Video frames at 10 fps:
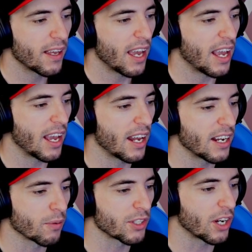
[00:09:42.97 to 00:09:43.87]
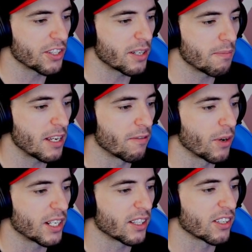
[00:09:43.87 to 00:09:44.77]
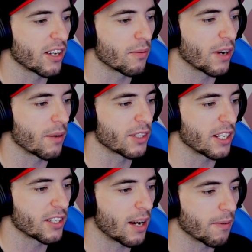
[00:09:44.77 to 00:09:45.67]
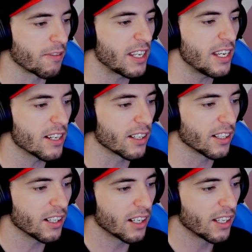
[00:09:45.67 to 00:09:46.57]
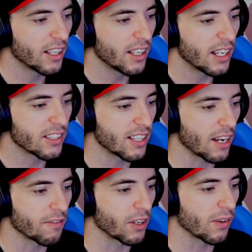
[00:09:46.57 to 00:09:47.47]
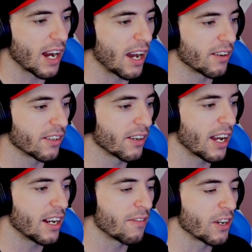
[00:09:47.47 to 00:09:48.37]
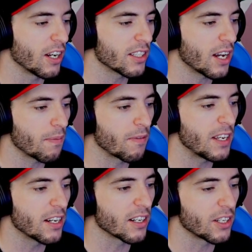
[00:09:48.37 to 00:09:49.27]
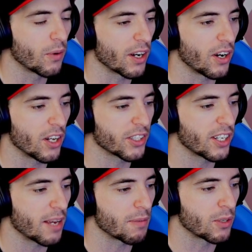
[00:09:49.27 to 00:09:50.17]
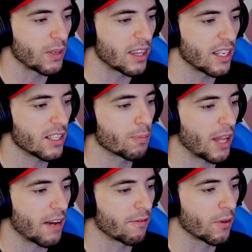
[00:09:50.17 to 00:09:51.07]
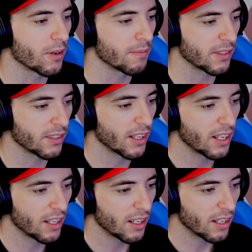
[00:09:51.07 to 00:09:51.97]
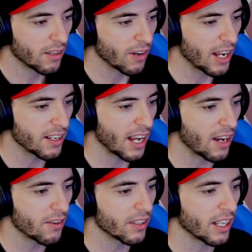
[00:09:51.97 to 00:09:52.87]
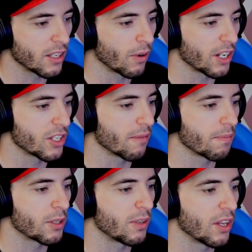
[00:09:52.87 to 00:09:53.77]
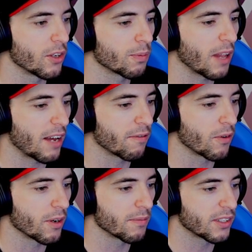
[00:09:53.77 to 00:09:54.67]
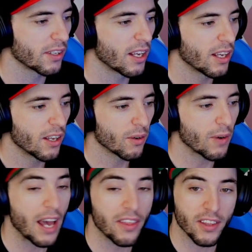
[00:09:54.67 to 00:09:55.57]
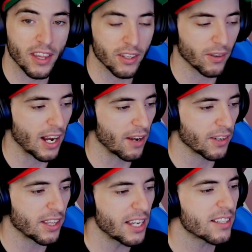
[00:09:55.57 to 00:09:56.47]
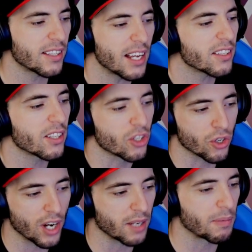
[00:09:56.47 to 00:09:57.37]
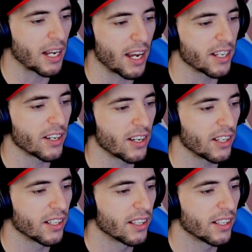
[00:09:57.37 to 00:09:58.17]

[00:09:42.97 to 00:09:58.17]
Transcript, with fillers: and it resulted in me avoiding the sun when I was on top of here instead of the ground, right? If you're on top of here, you want to alternate between these platforms right now, like you want to jump between those platforms rather than the ground, right? That's that's the trick behind it all.